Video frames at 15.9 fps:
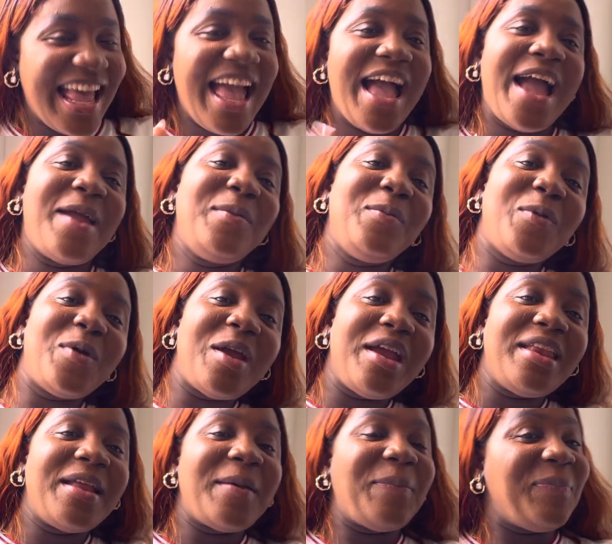I'm
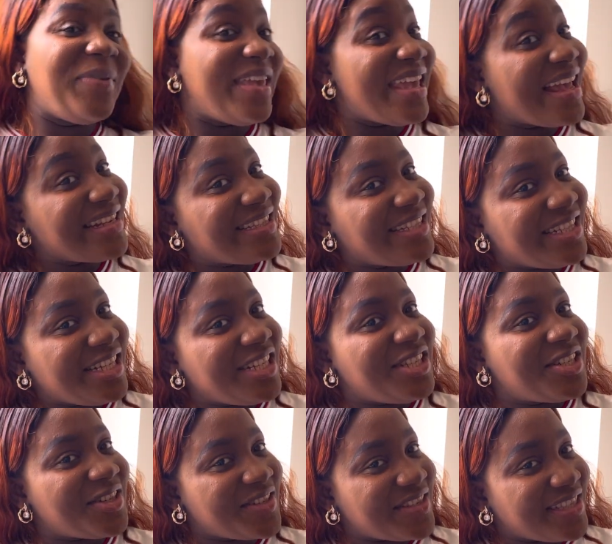wearing a PSG
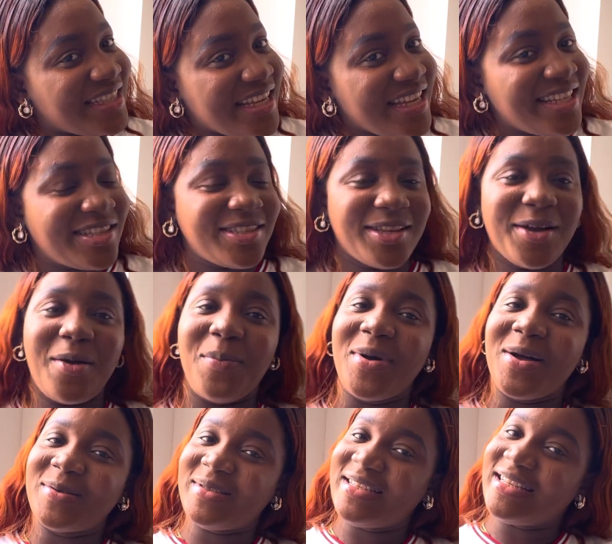jersey to talk
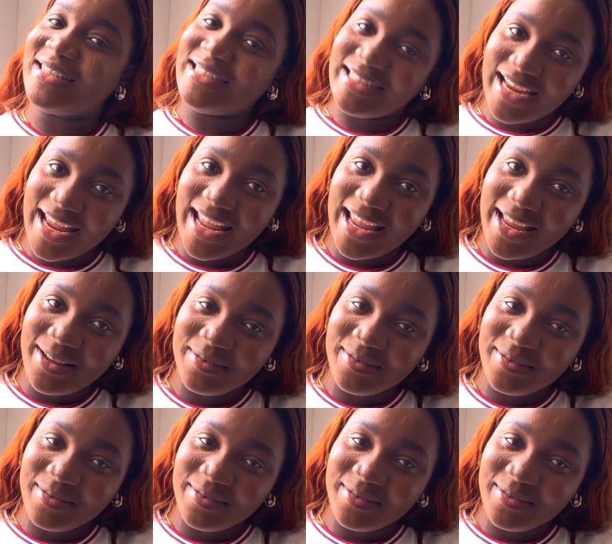about today.